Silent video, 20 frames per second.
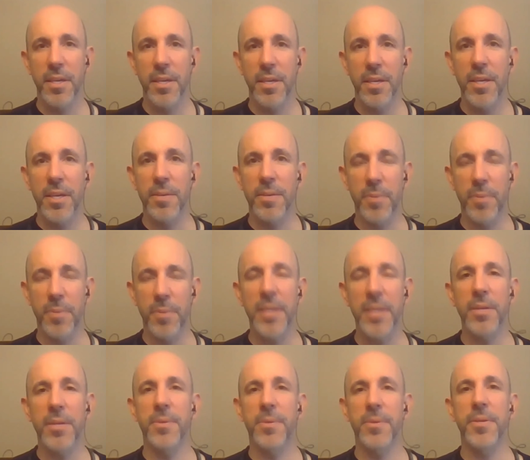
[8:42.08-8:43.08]
You're breaking
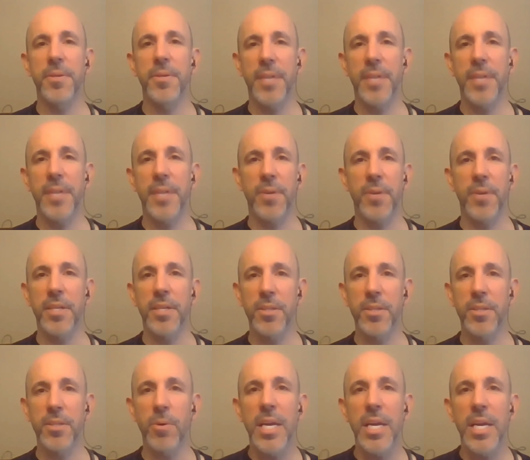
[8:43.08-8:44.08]
through, you're dying trying.
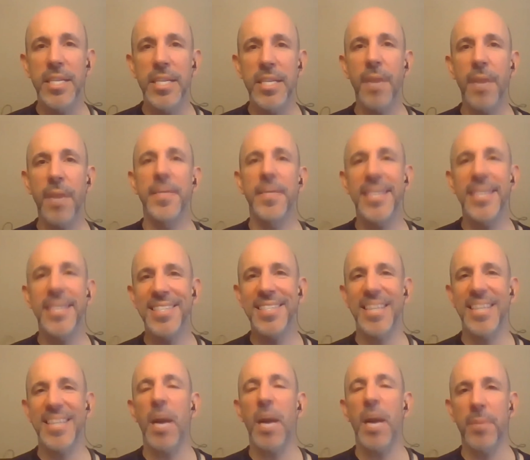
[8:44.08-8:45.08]
So nothing can
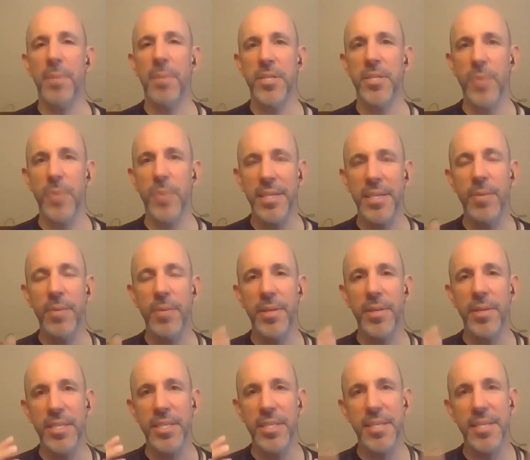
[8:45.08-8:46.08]
stop us. When the
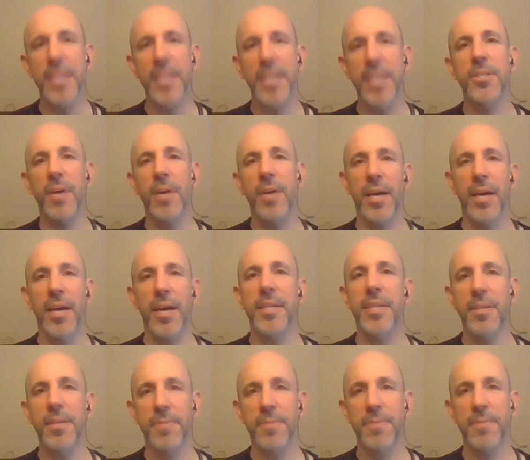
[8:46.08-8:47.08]
stakes are high enough,
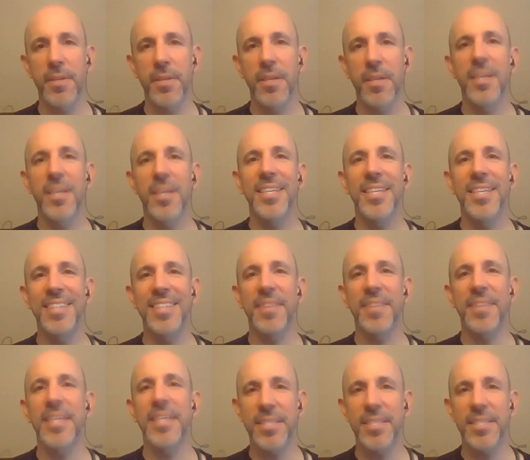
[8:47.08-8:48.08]
nothing
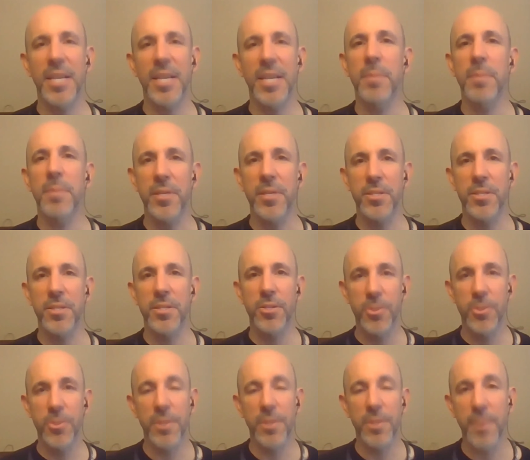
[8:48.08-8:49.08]
can stop us
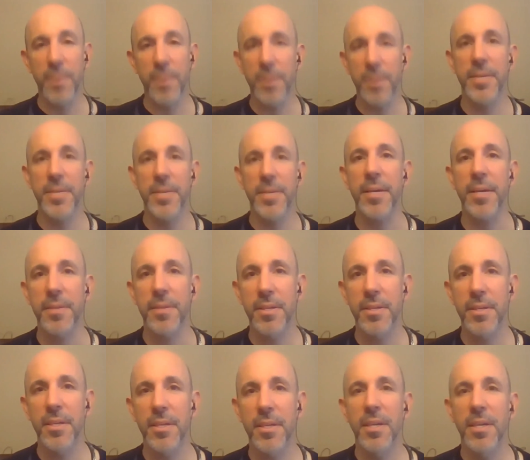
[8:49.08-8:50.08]
short of our own death.
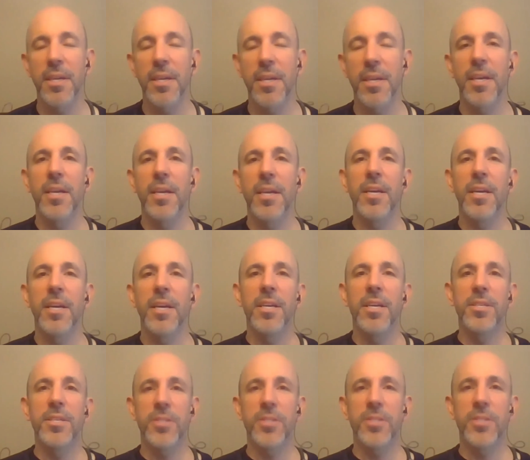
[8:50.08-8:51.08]

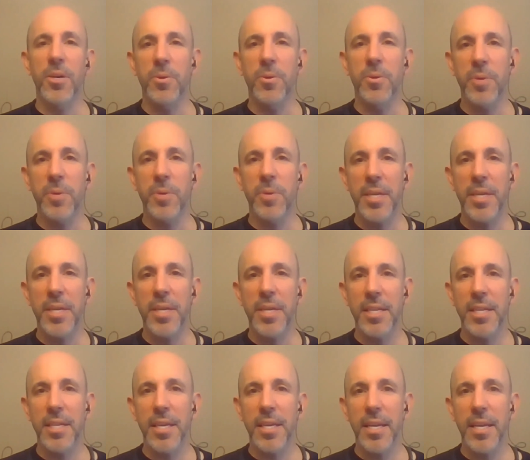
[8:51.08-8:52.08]
So
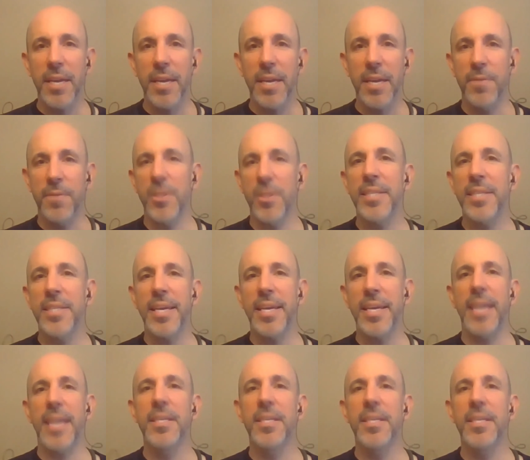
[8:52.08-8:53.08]
if you're going to take
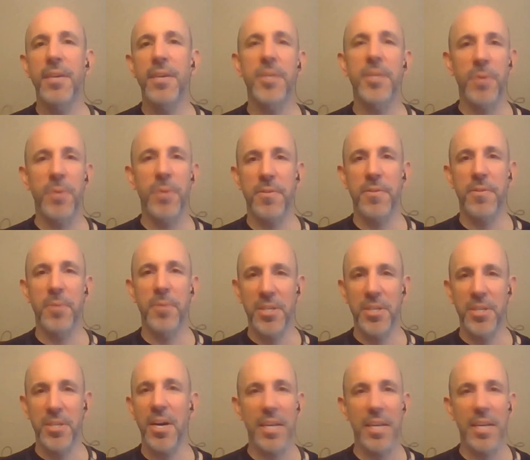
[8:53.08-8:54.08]
any nugget away from our
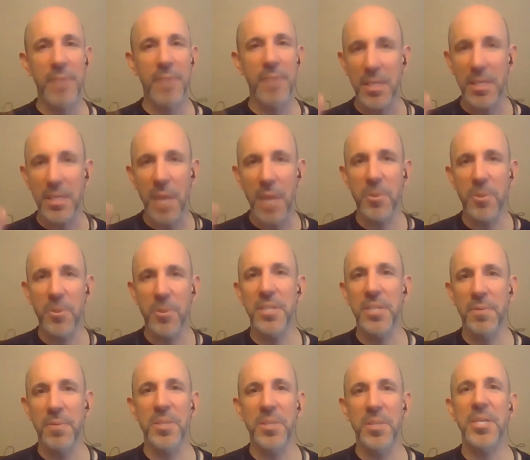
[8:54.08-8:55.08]
talk, and I've got a lot more stuff I
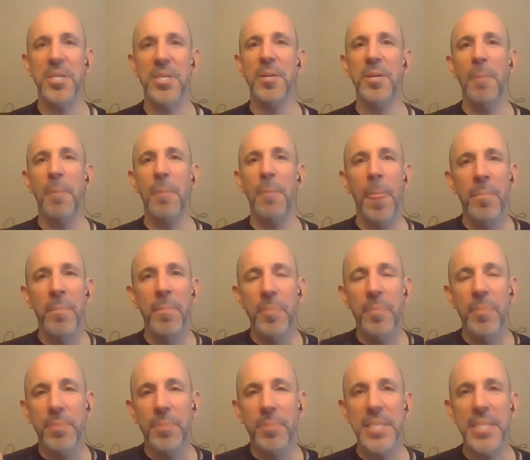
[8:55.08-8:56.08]
want to share,
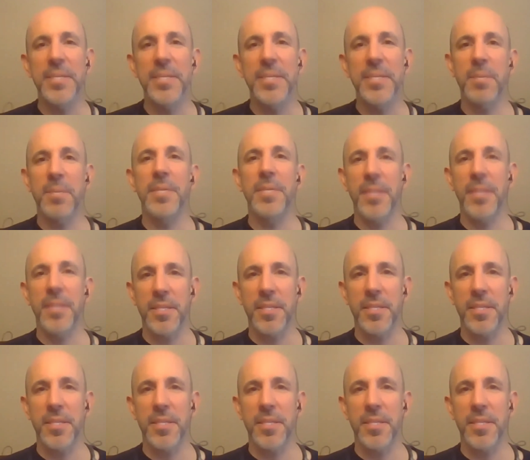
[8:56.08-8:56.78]
please let it be this.